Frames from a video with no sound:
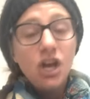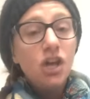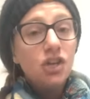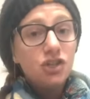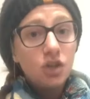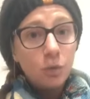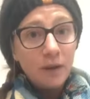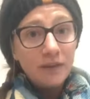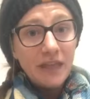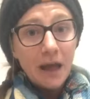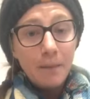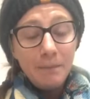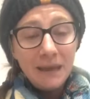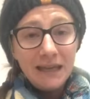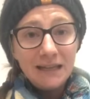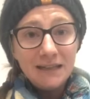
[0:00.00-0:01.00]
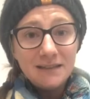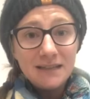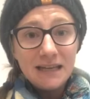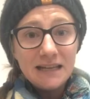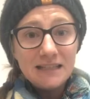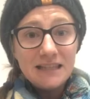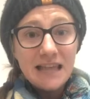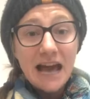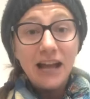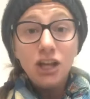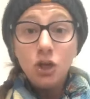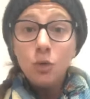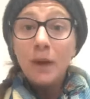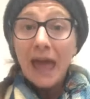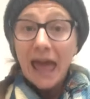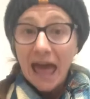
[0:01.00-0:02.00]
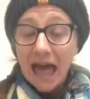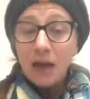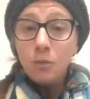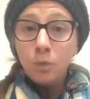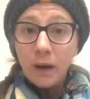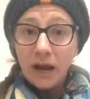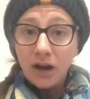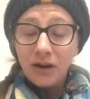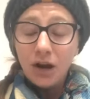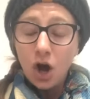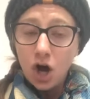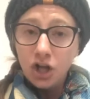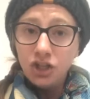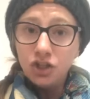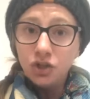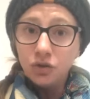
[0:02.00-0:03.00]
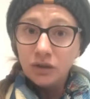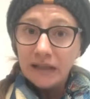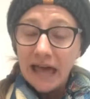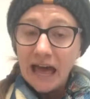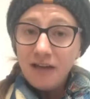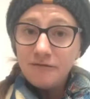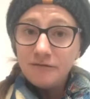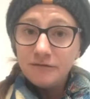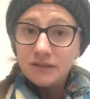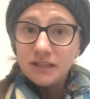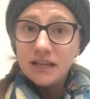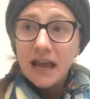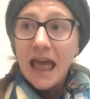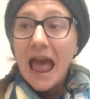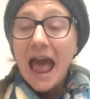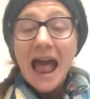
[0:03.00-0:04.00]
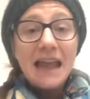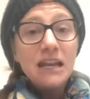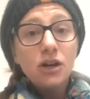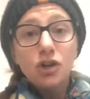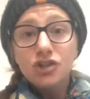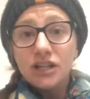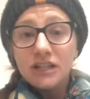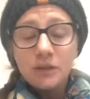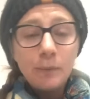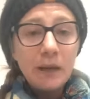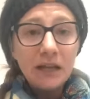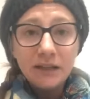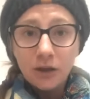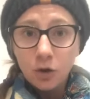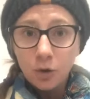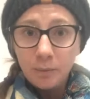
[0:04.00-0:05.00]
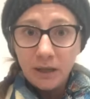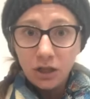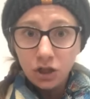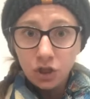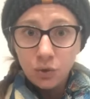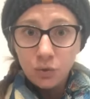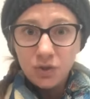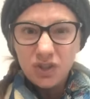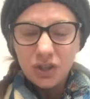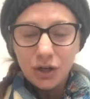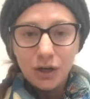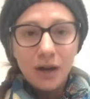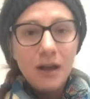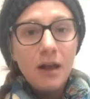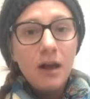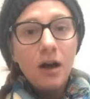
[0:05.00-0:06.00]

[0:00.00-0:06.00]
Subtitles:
So what that means is that you can wear it on your left and it'll just be a little bit looser.